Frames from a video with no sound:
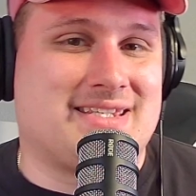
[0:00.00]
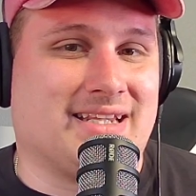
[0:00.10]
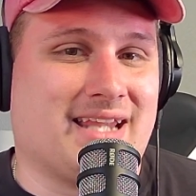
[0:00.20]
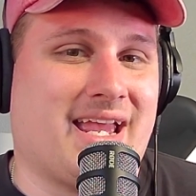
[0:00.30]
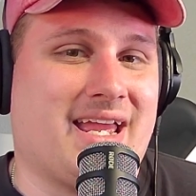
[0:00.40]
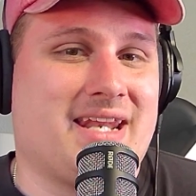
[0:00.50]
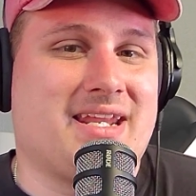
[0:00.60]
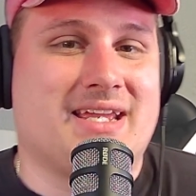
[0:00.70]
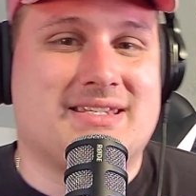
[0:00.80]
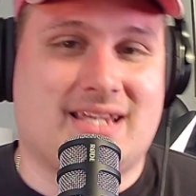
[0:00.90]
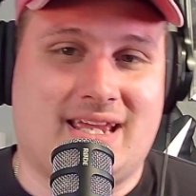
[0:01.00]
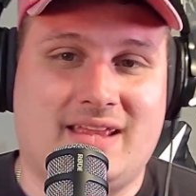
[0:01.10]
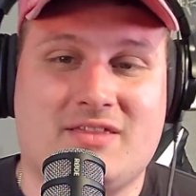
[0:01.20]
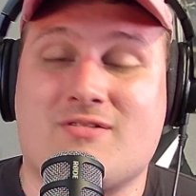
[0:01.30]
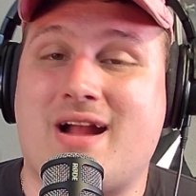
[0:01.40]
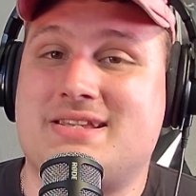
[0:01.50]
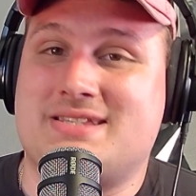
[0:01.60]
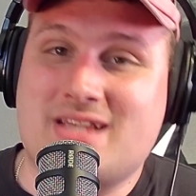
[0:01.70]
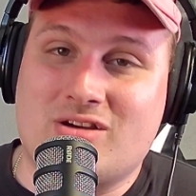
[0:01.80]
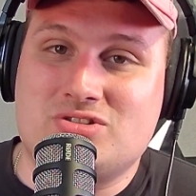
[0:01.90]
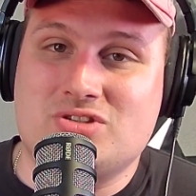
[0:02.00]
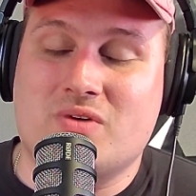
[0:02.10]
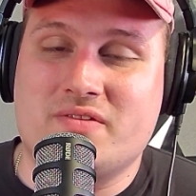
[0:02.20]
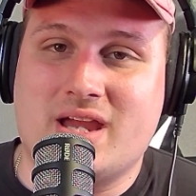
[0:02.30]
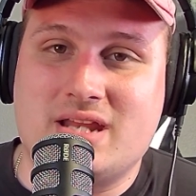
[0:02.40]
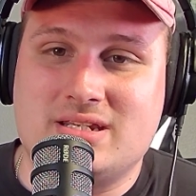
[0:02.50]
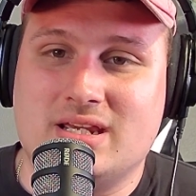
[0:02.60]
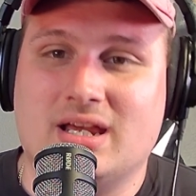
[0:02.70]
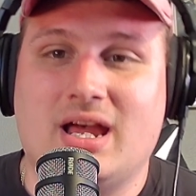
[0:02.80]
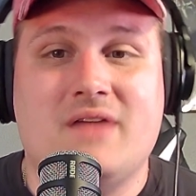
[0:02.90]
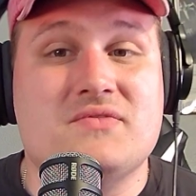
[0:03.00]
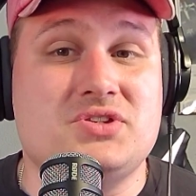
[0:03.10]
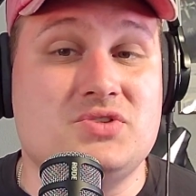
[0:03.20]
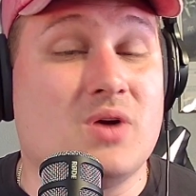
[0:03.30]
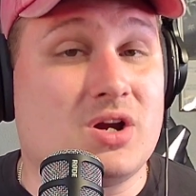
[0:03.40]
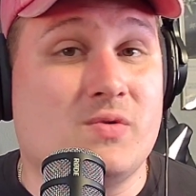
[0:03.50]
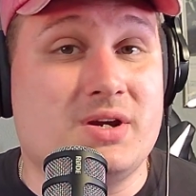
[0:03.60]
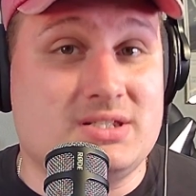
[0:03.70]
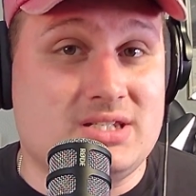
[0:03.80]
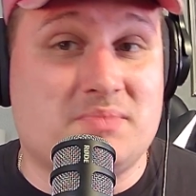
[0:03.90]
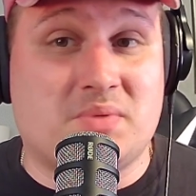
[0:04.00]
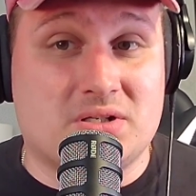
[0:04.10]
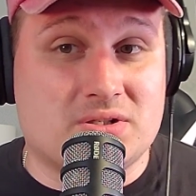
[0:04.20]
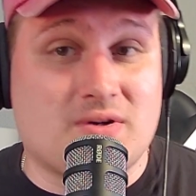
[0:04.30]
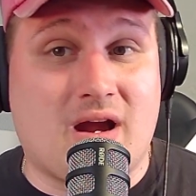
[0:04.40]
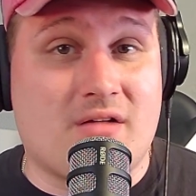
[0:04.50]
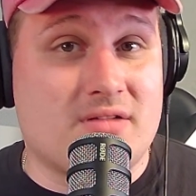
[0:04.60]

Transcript: land it's in, the ride sells you on the idea that you are going deep underground